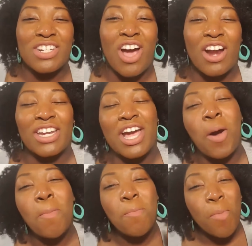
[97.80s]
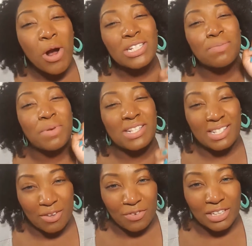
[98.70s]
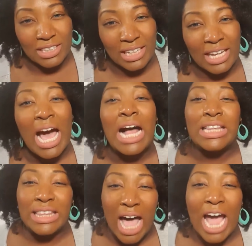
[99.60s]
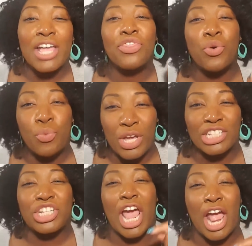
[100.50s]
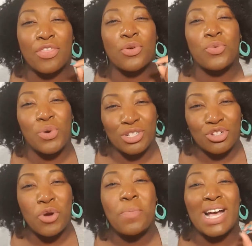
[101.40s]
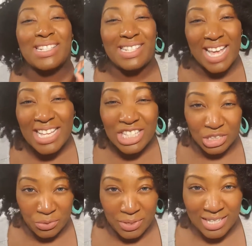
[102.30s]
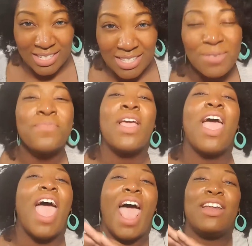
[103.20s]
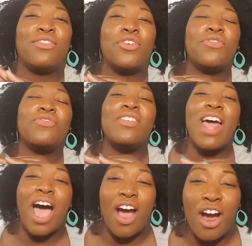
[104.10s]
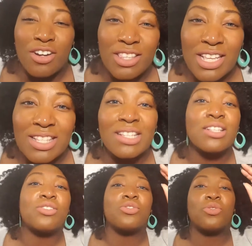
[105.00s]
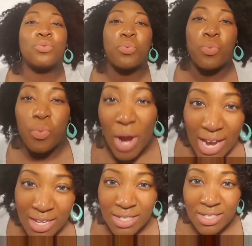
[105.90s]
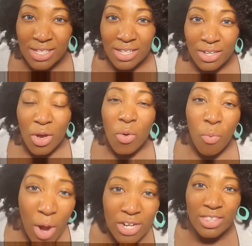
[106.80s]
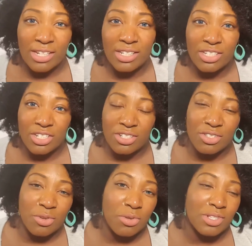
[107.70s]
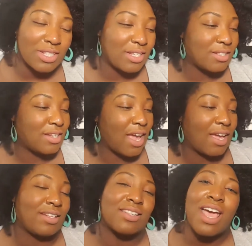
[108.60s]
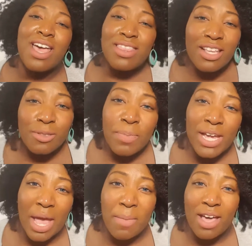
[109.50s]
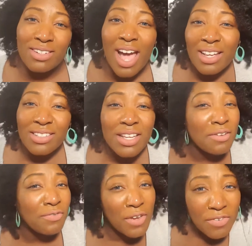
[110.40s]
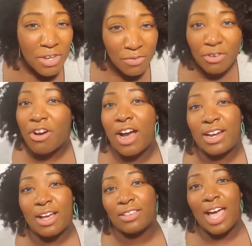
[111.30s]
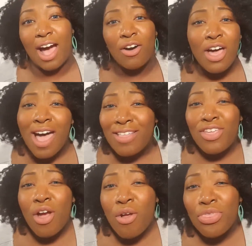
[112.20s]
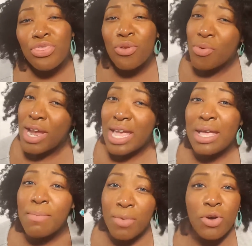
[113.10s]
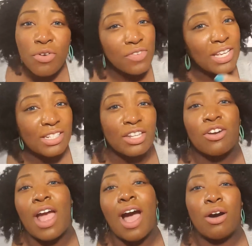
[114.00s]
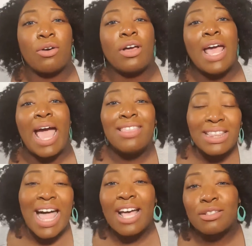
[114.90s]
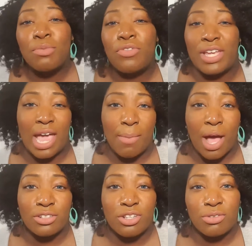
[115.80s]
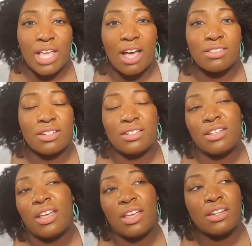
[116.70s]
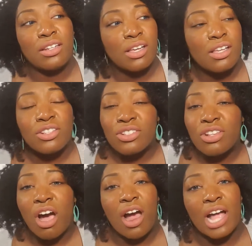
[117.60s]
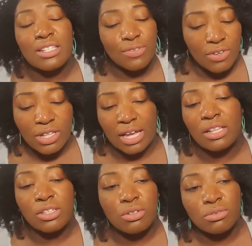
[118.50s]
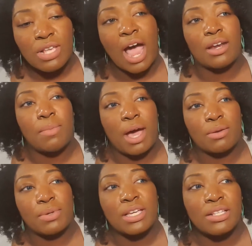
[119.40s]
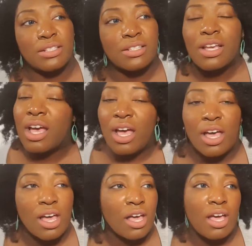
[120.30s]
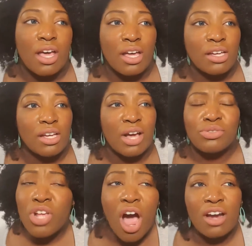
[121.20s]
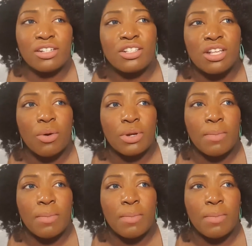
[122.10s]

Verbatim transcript: of Narnia, more specifically, Lion, the Witch, and the Wardrobe by C.S. Lewis. And if you've not heard of this, this is crazy. What are they teaching in schools these days? This book came out in 1950 for crying out loud. There are three movies that are out, and the last movie came out in 2010 sorry. I just feel like a little tight about it because I was talking to someone